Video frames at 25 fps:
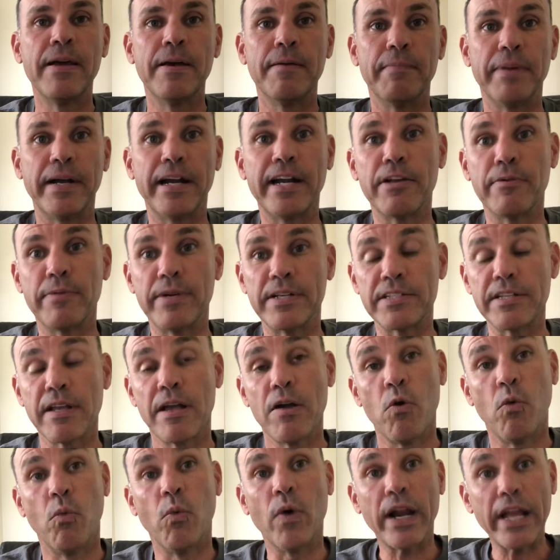But anyways,
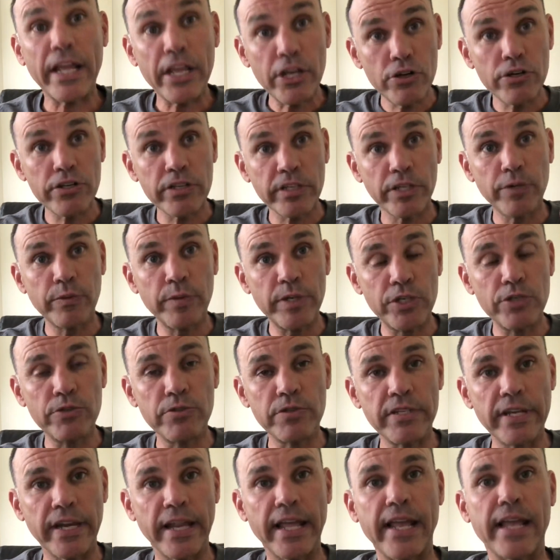what I usually would do
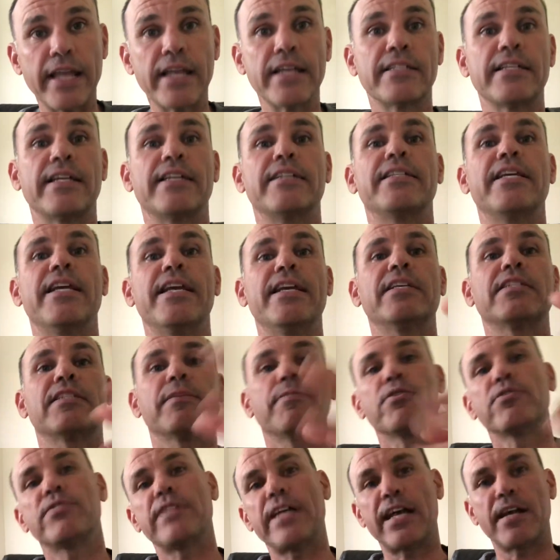today is I'd take some
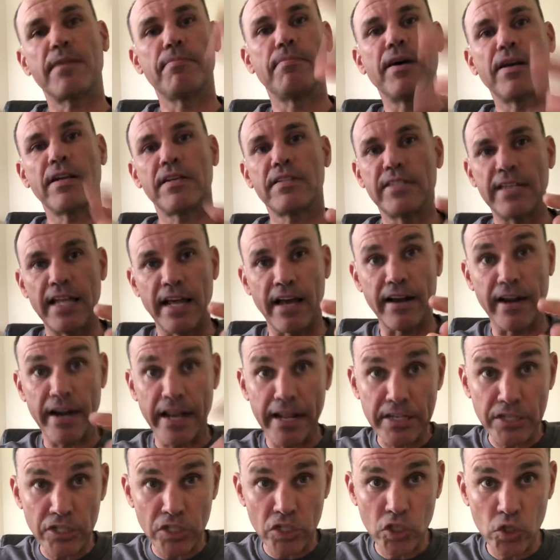of those atom models down and
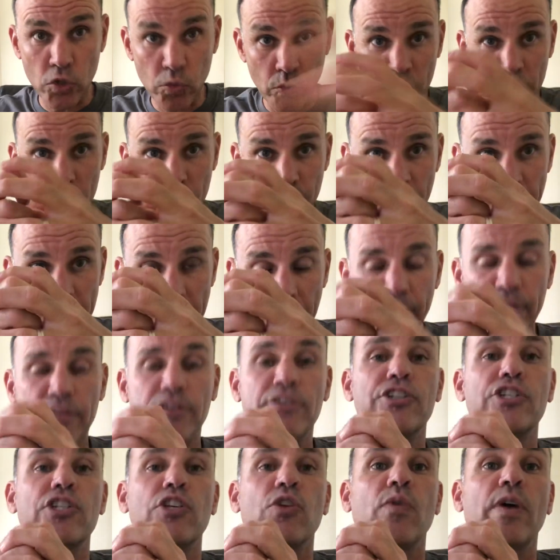I'd squish them together,
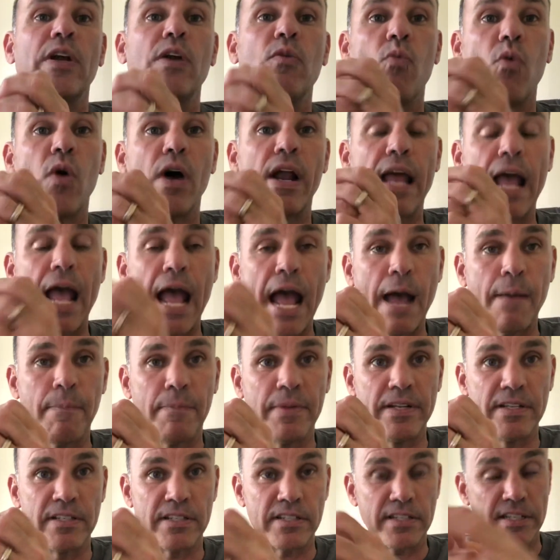showing what
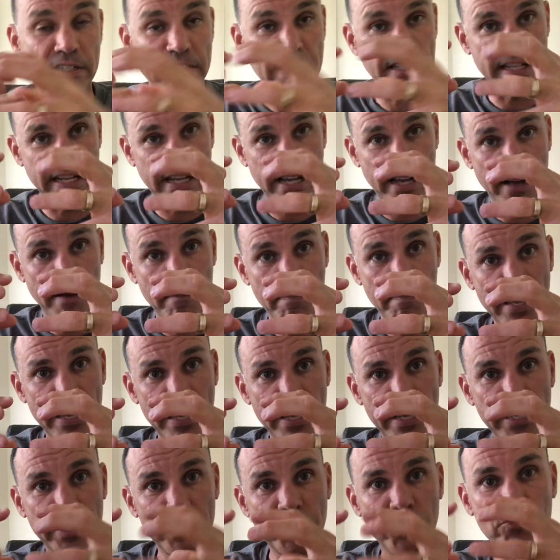happens, because the
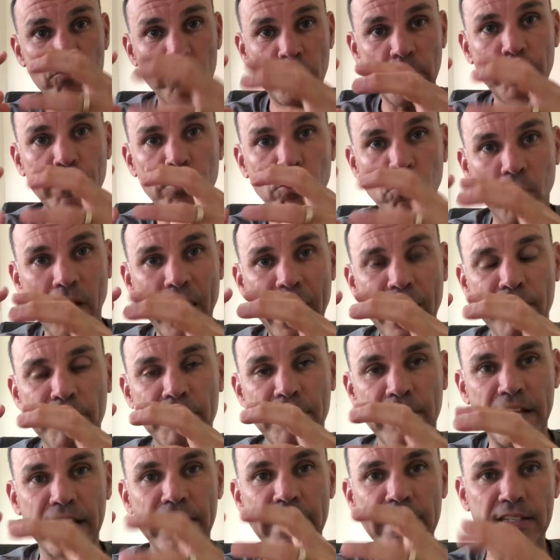extreme
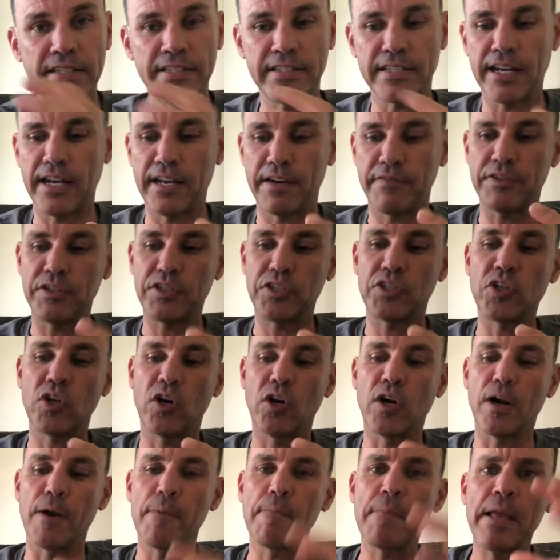gravity inside of a
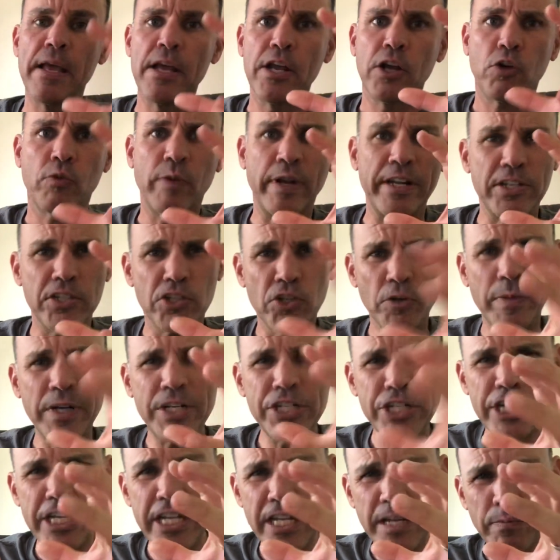star creates so
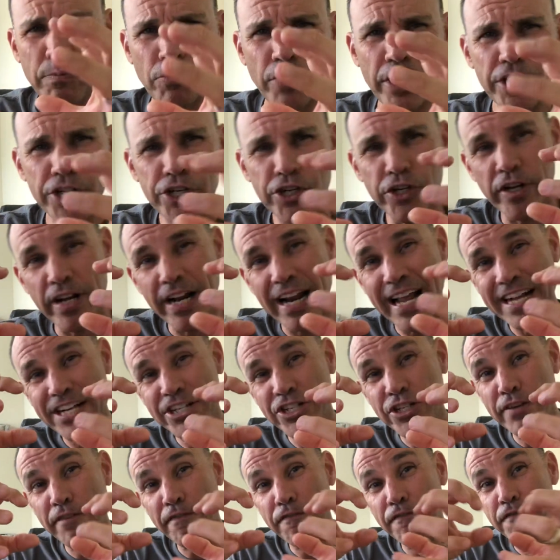much heat and pressure that it
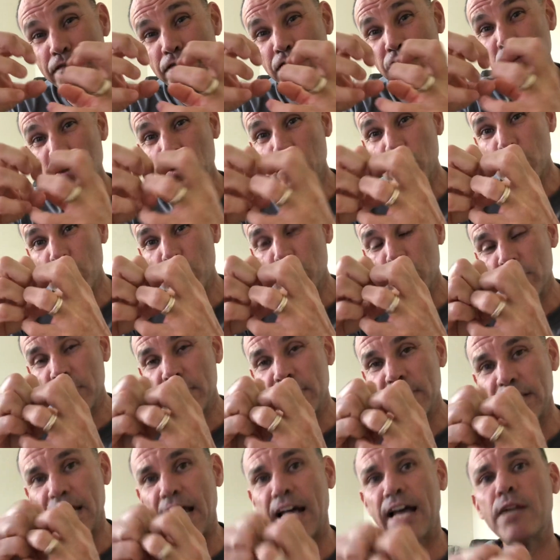actually
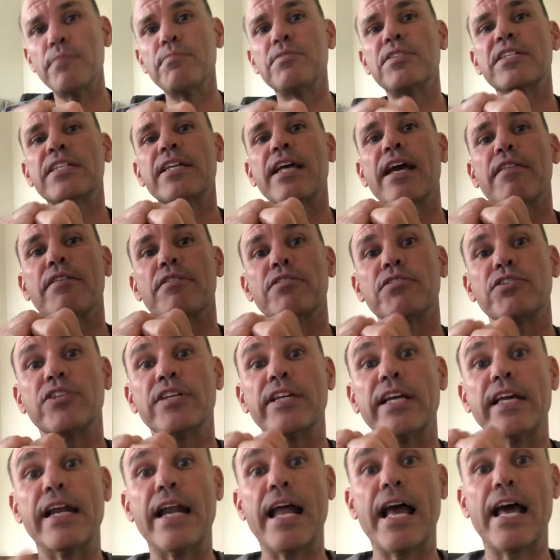fuses atoms together. So
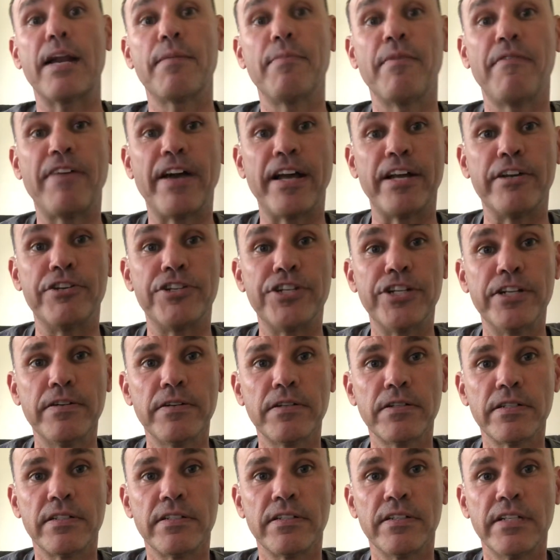you get an atom of hydrogen,
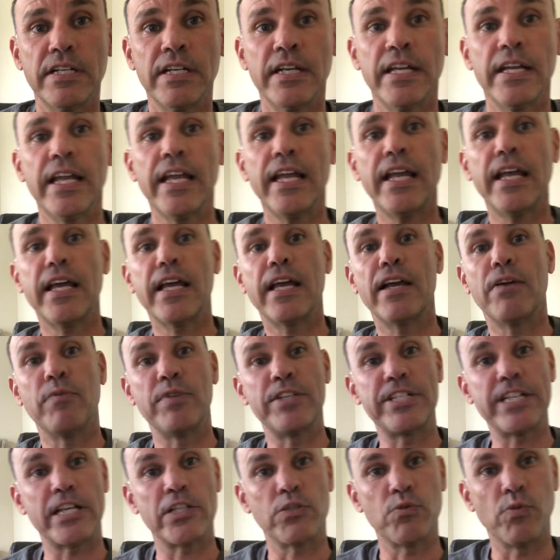
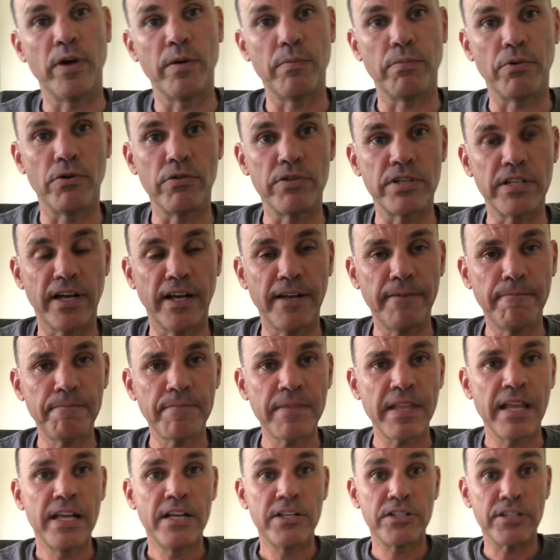which has one proton.
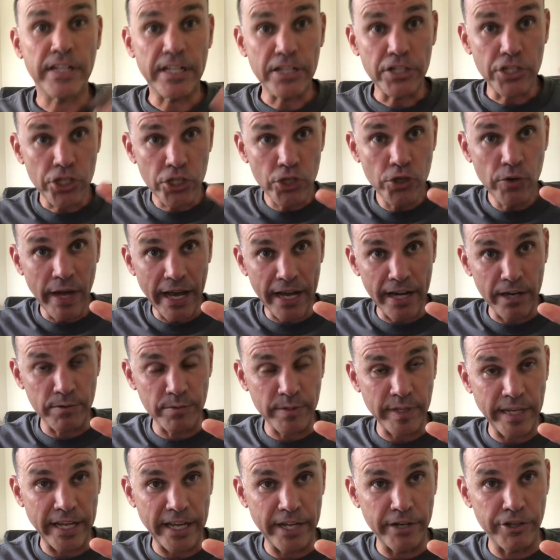So you get two
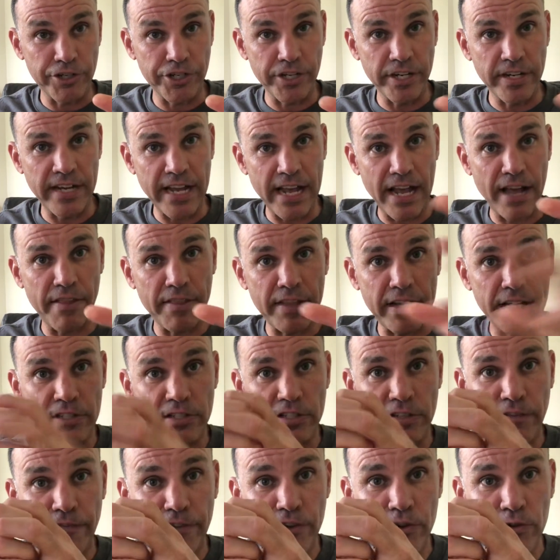atoms of hydrogen. Now they get
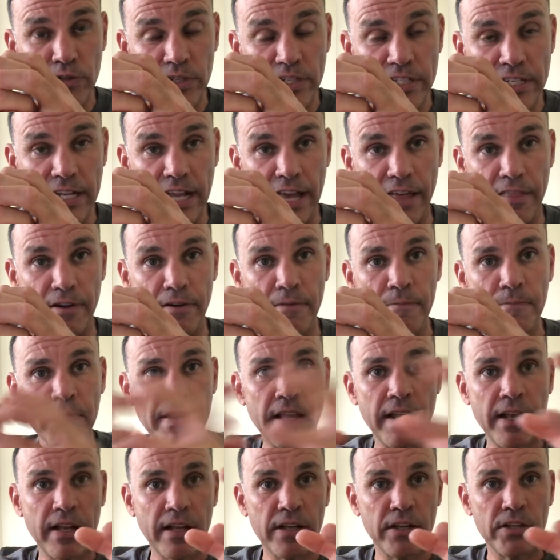fused together.
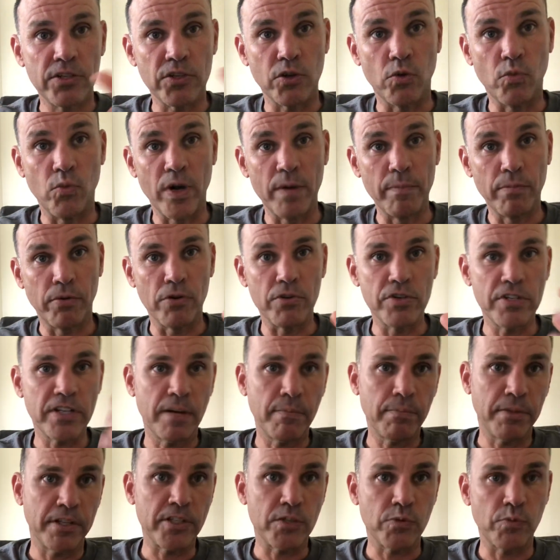So one
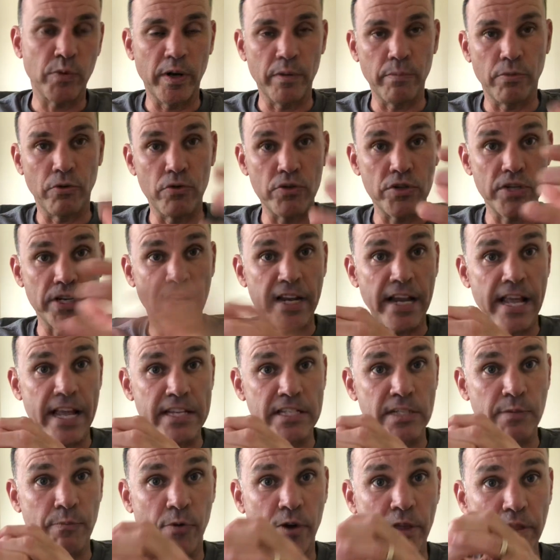proton plus one proton
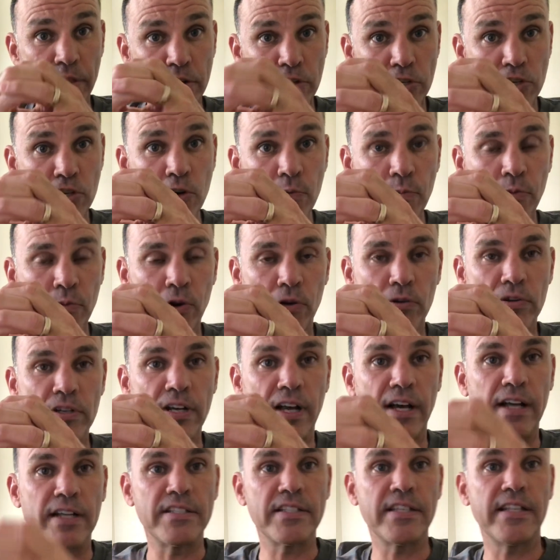ends up with two
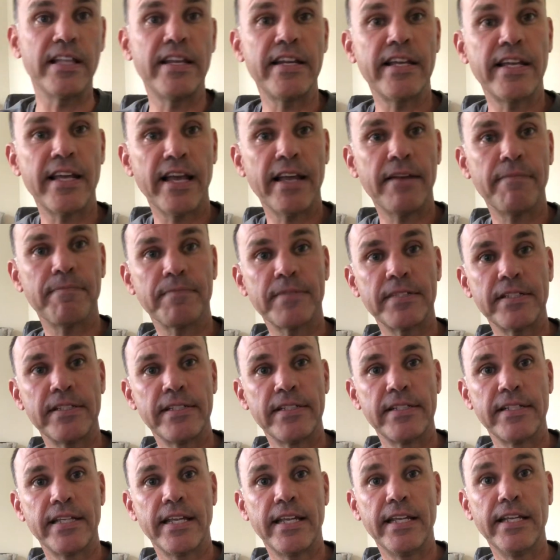protons. And then you get
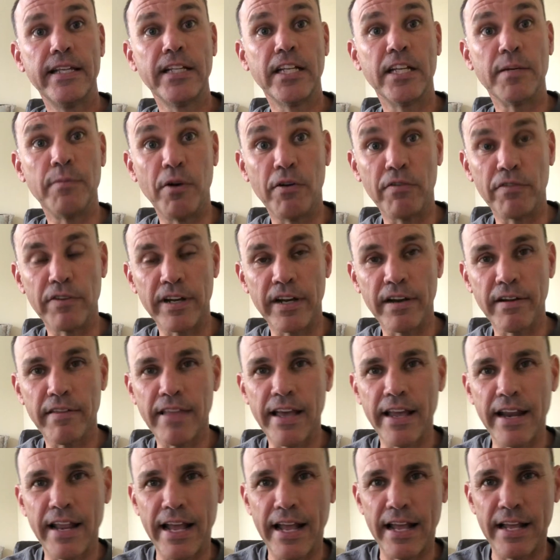helium over here
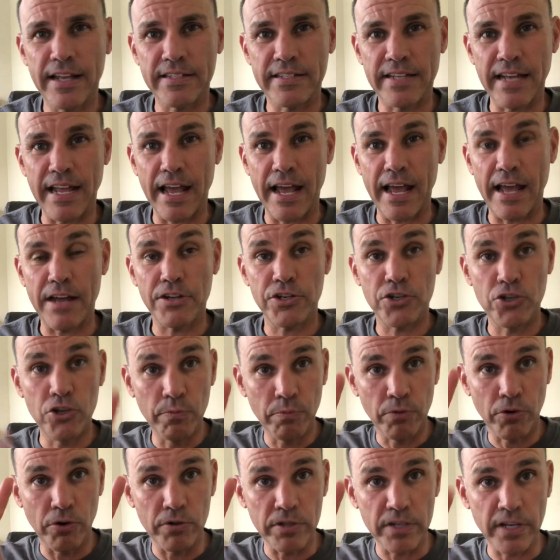that has two
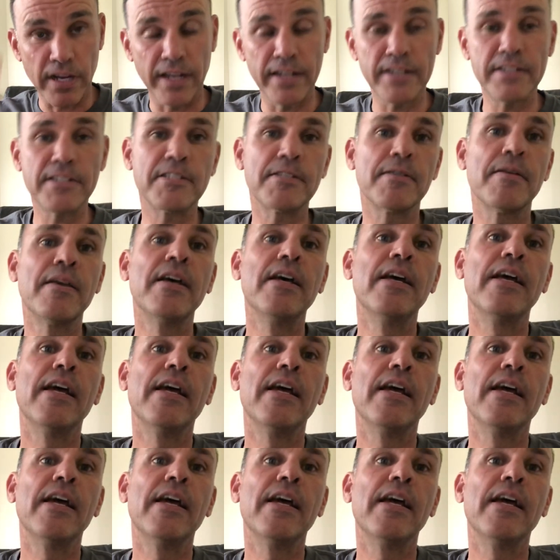protons.